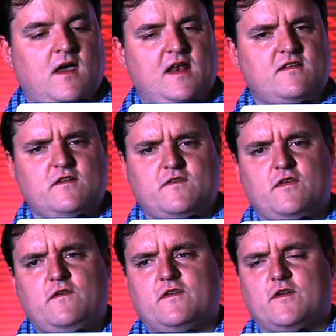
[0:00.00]
And there's sort of
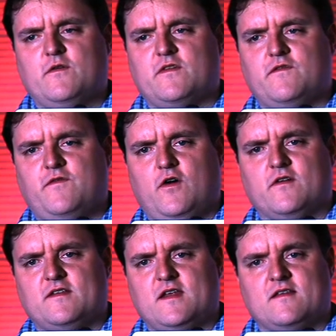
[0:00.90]
two schools of thought
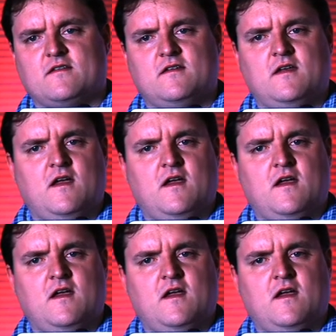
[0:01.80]
to this.